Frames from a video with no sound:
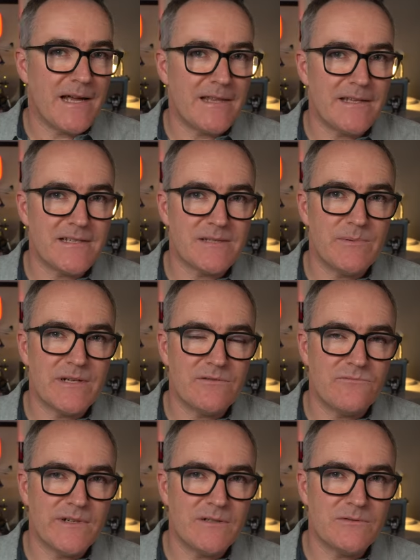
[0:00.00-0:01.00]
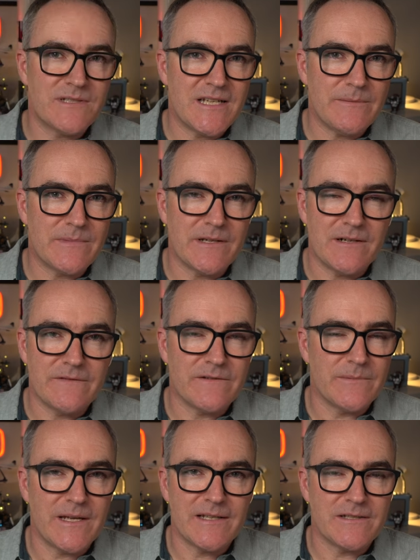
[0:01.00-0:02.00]
Now, this has been a real deep dive
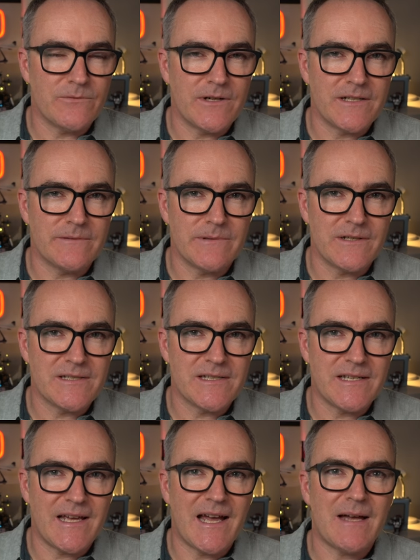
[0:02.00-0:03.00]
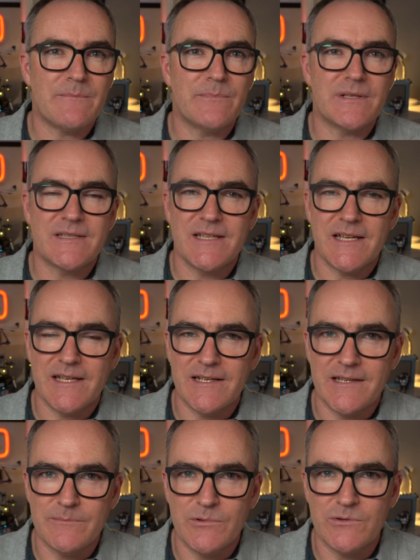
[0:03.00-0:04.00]
for me into IWC and
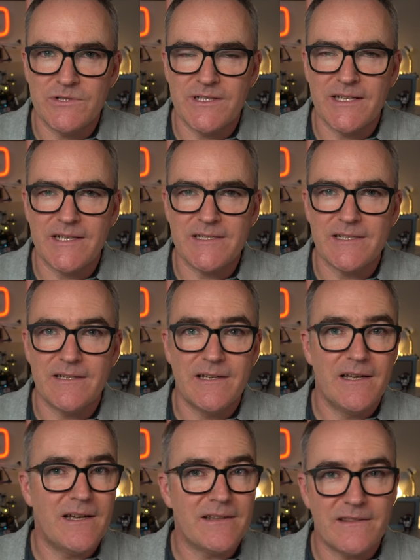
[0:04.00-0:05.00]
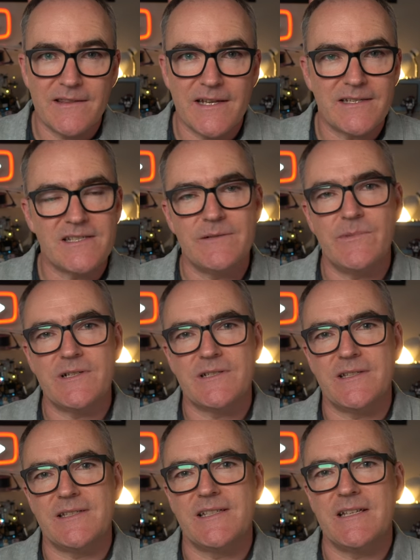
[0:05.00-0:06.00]
particularly the Portugieser. And thanks so much
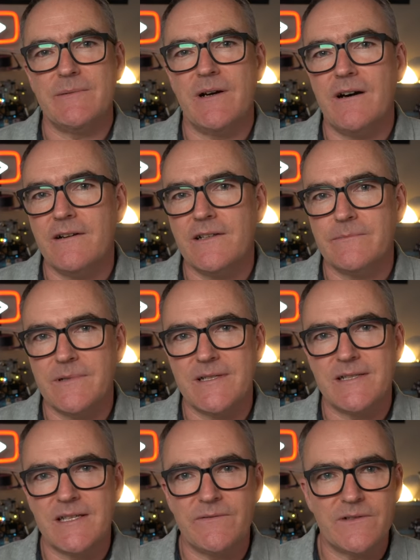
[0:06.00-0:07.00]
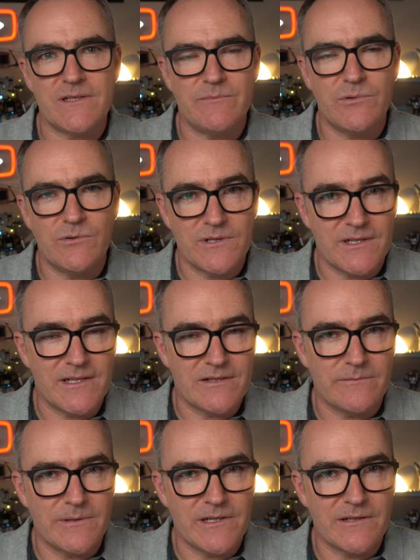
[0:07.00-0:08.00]
to the team at IWC for supporting this
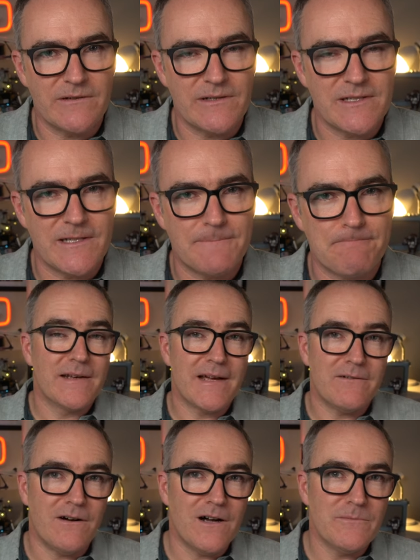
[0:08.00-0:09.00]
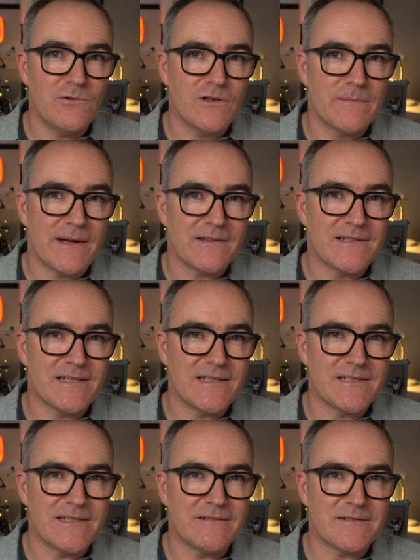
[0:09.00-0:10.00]
opportunity. Now, I'm all about the
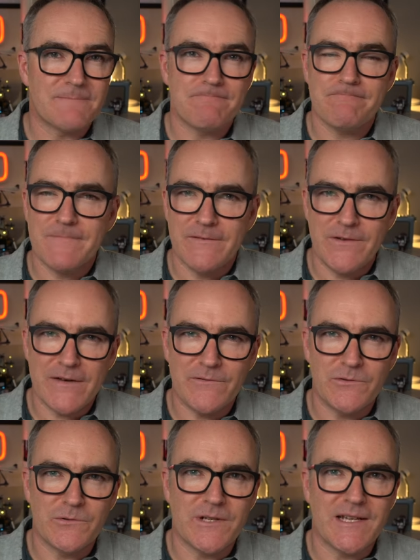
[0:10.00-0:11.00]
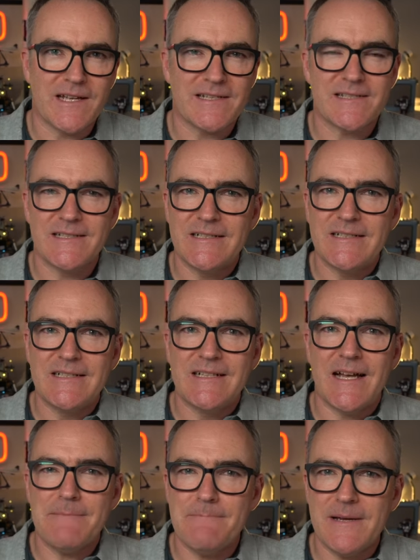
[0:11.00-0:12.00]
details, if you haven't already guessed,
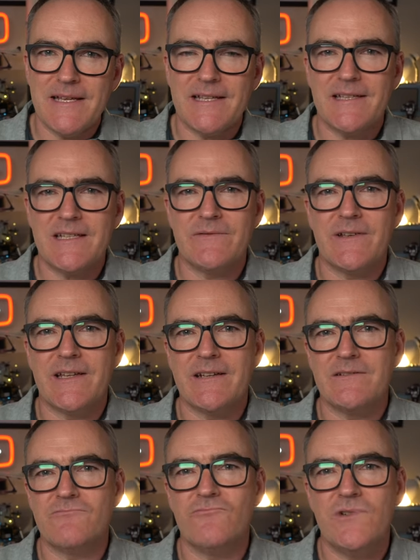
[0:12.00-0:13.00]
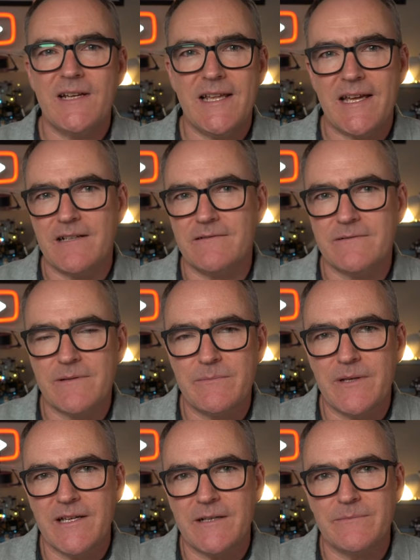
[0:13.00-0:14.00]
and making these videos really helps me
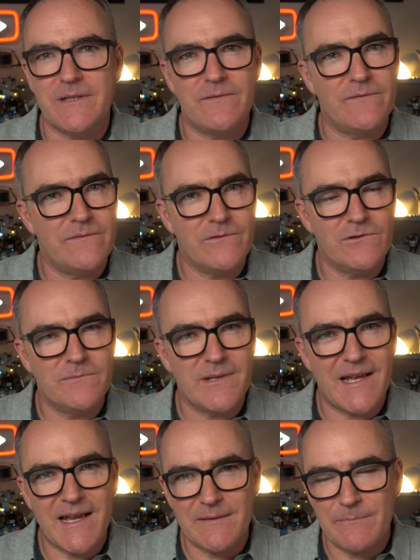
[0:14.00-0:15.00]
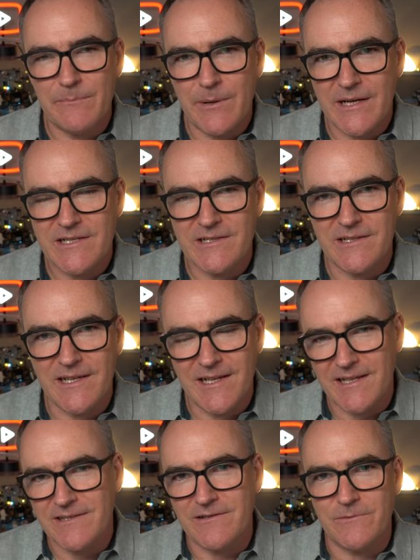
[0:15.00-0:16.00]
become the informed and passionate
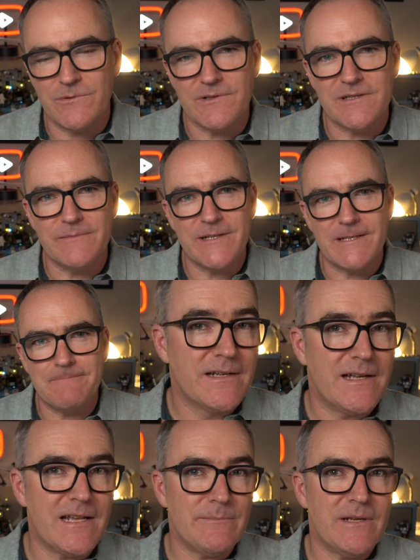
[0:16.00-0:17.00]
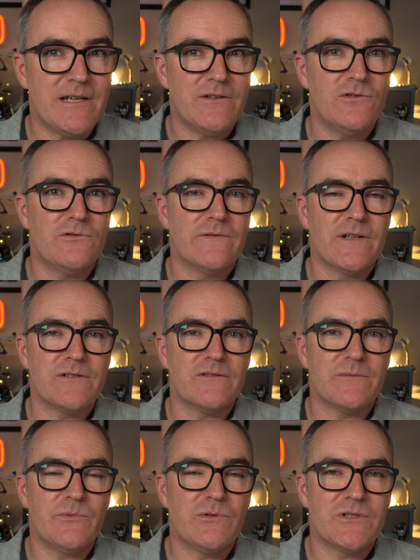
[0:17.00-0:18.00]
collector I want to be. Now, let me know your views
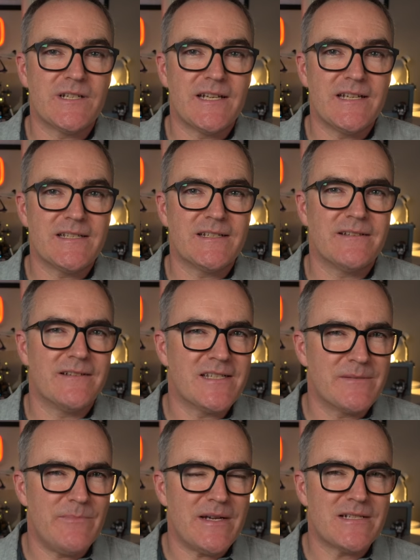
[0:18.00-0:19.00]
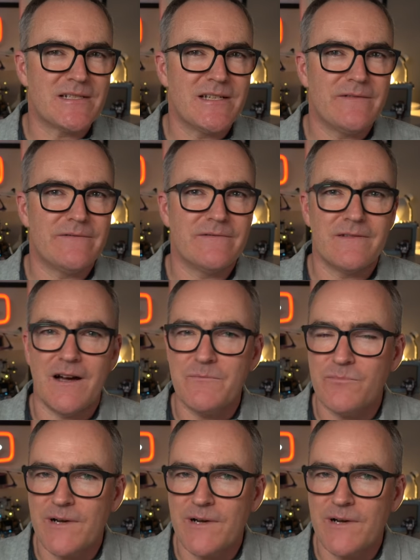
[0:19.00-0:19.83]
on the Portugieser, especially if I'm